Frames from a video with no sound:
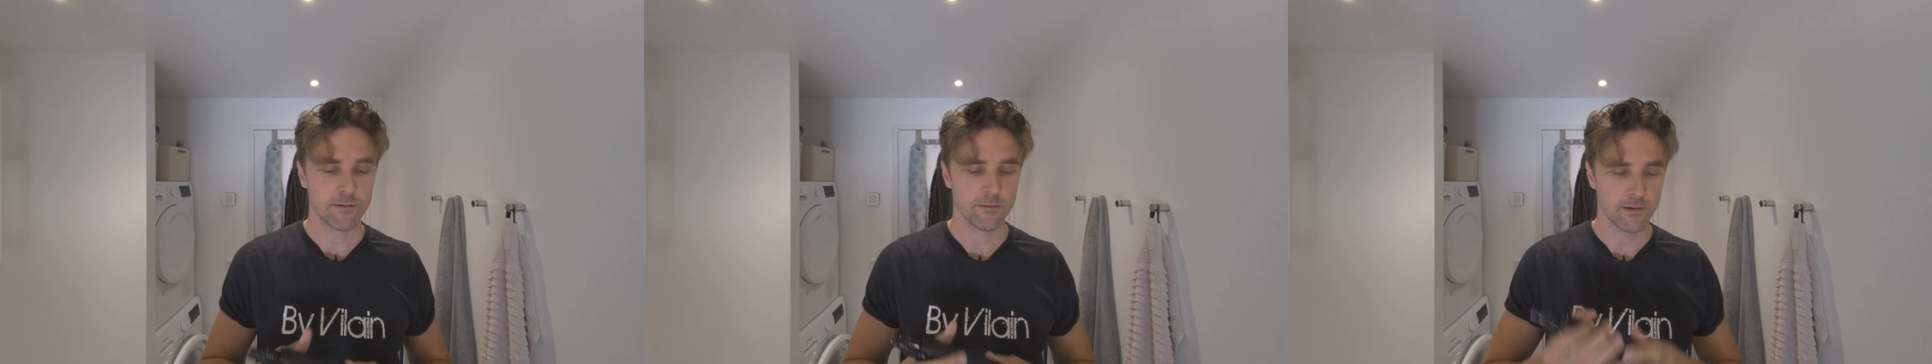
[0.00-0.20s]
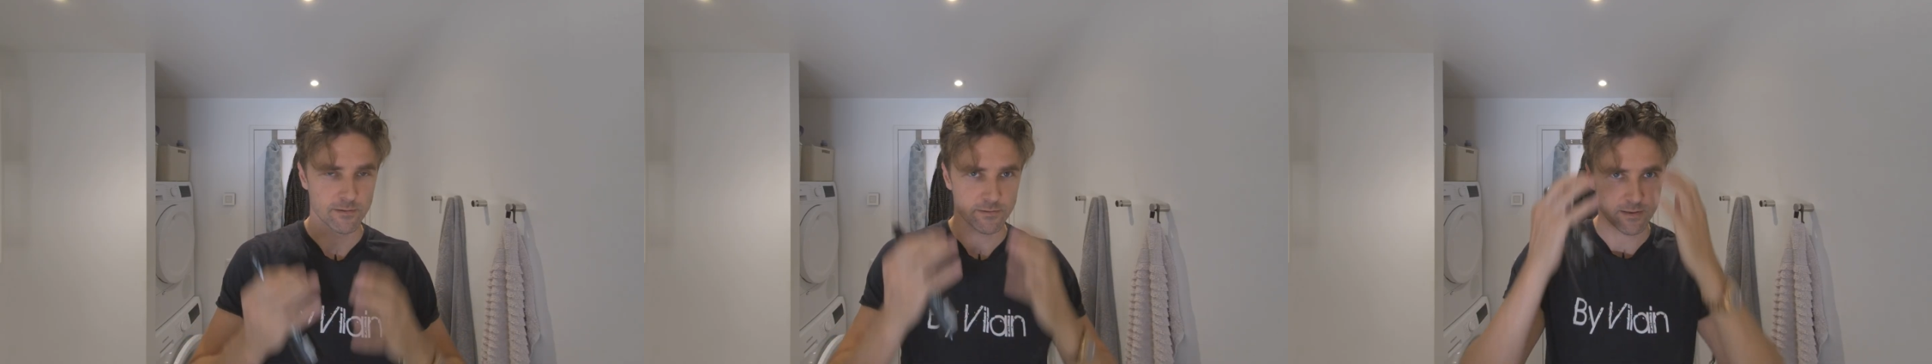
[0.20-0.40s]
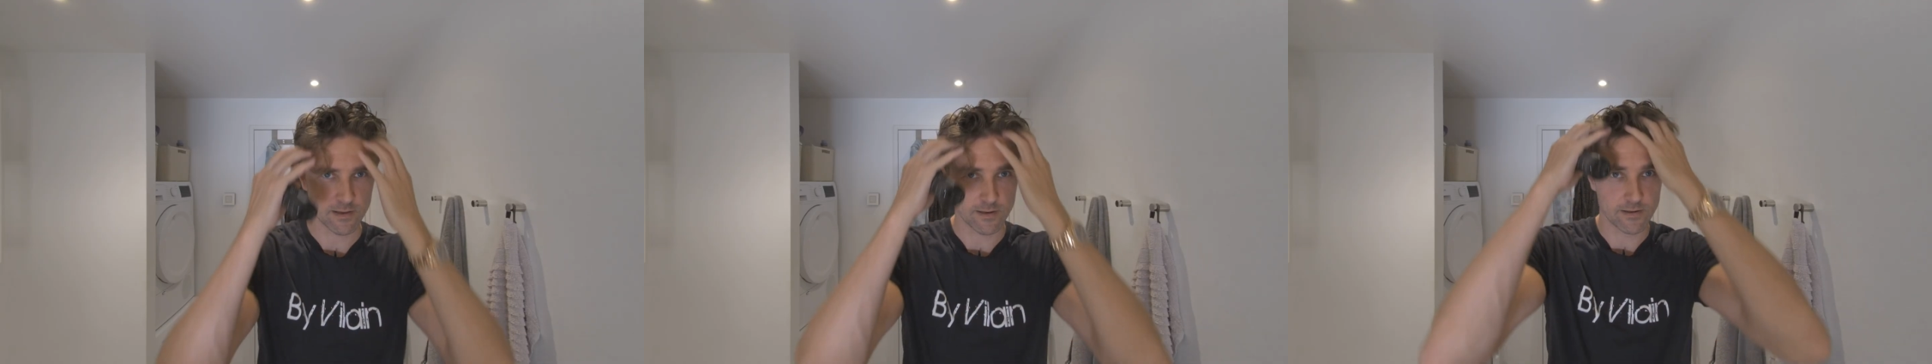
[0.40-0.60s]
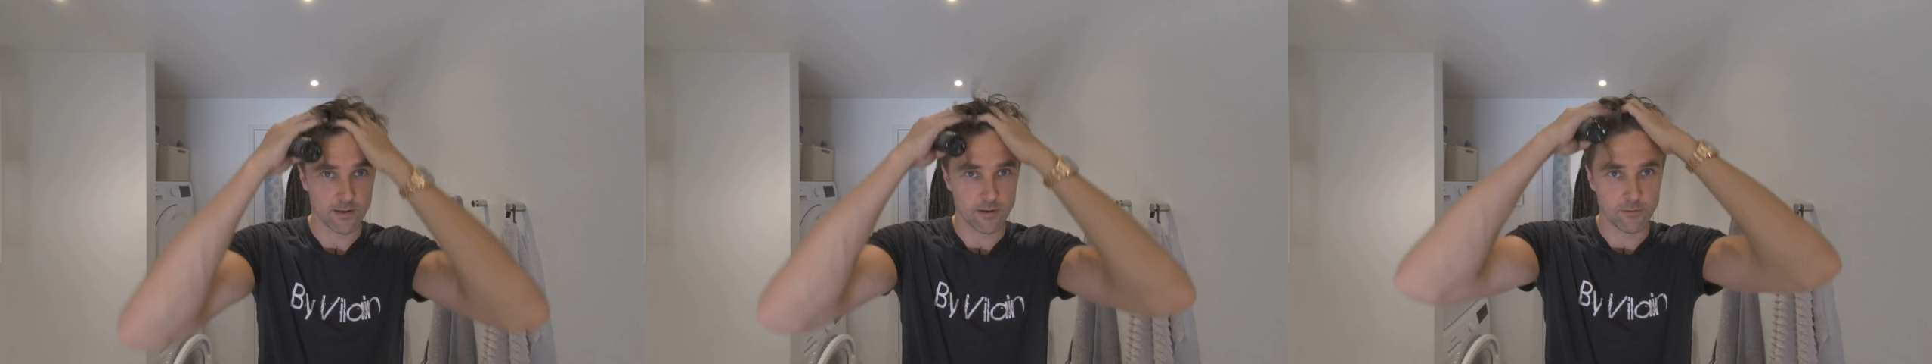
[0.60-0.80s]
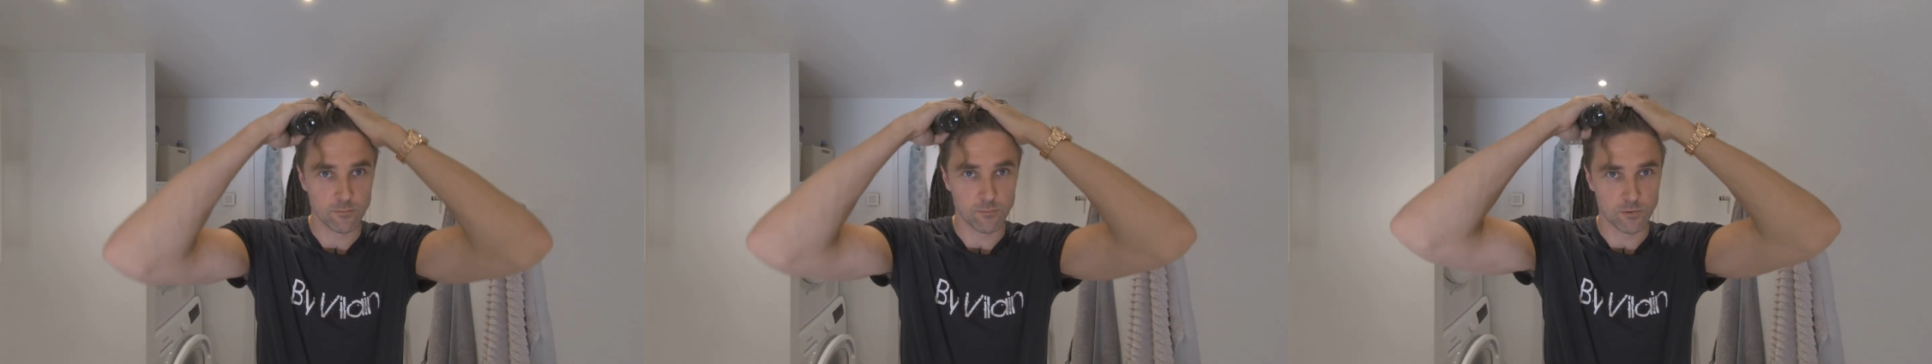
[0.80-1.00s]
I started
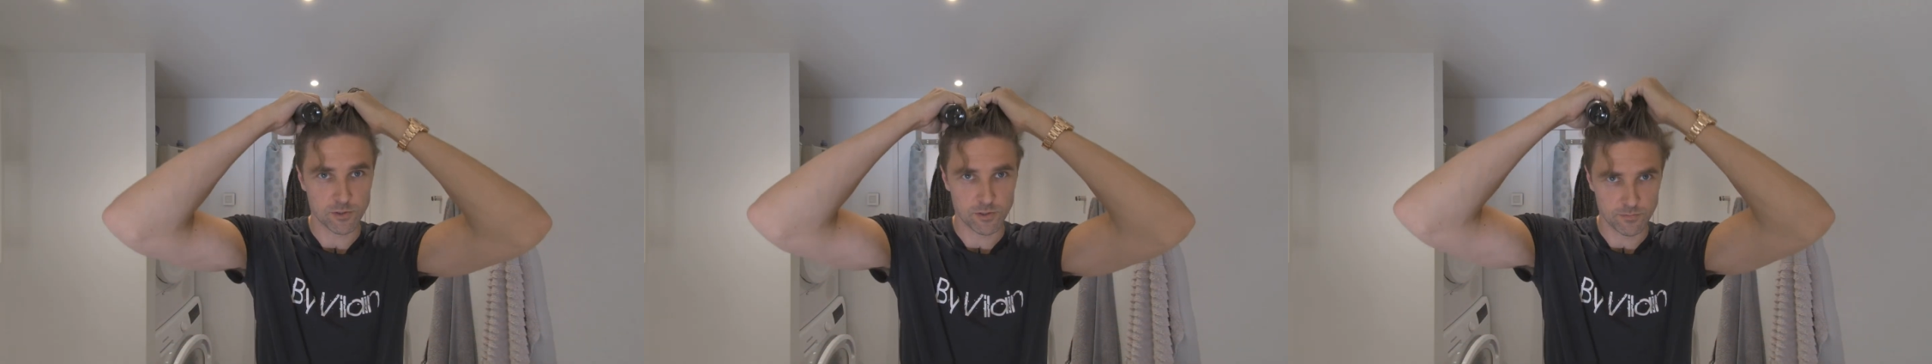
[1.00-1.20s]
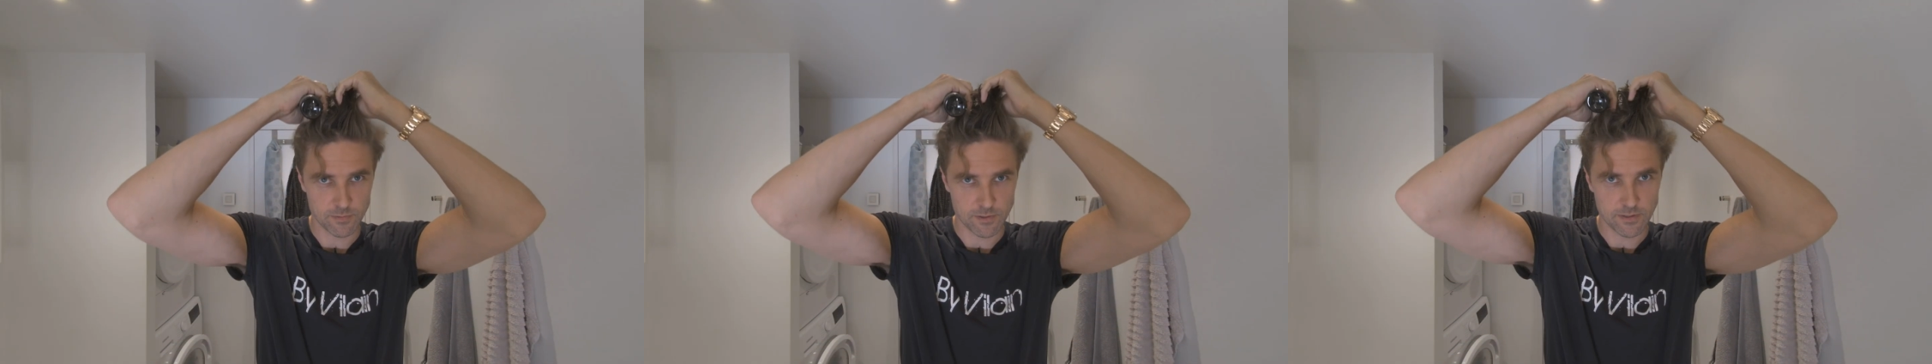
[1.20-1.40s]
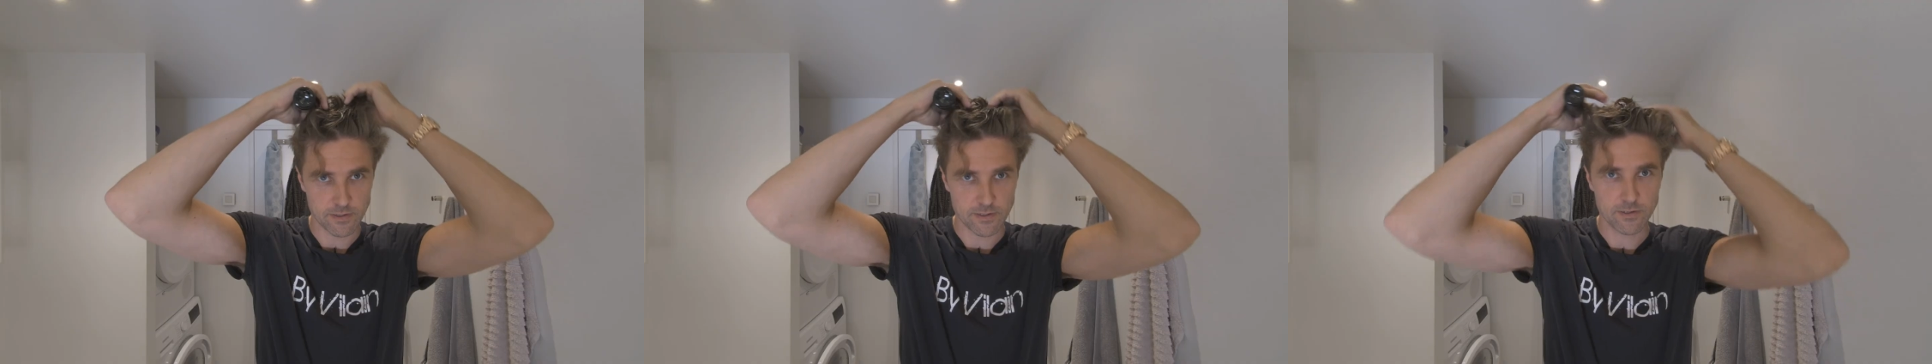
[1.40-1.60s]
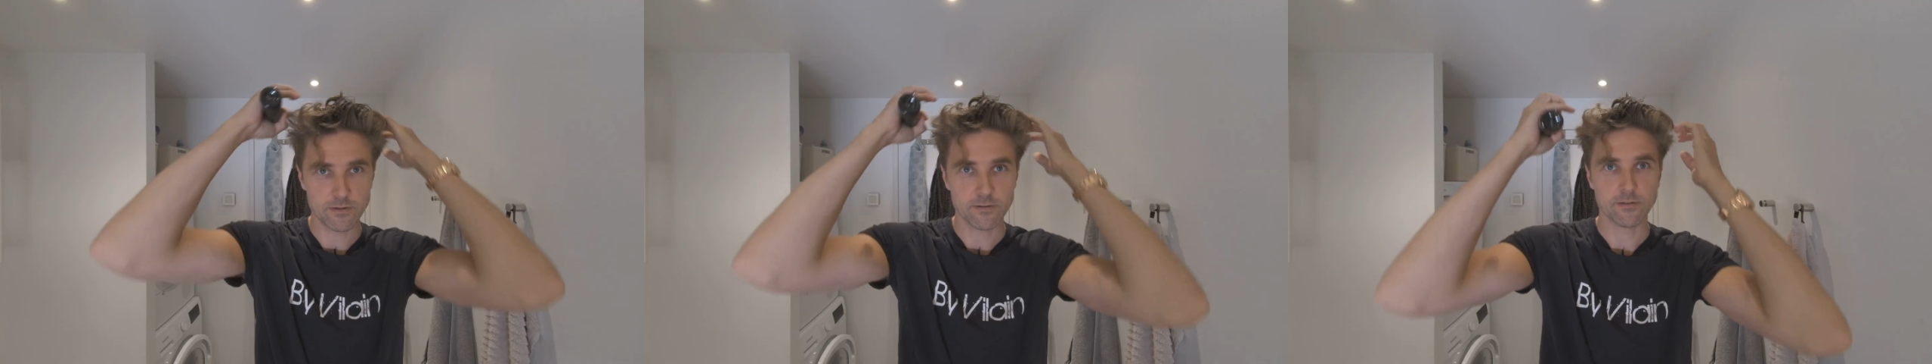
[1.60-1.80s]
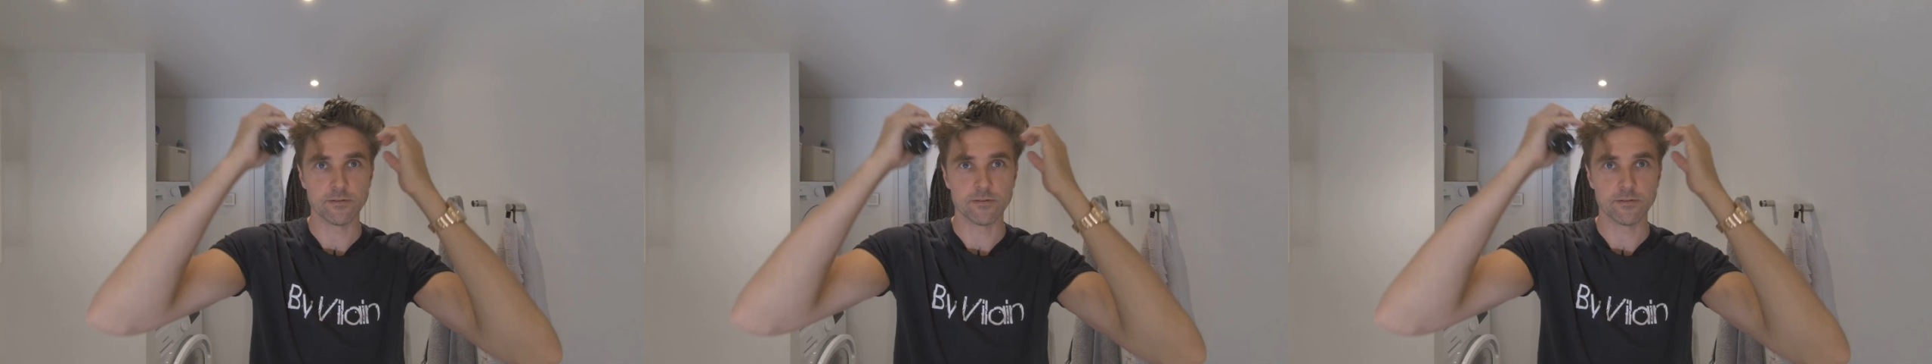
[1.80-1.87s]
out washing my hair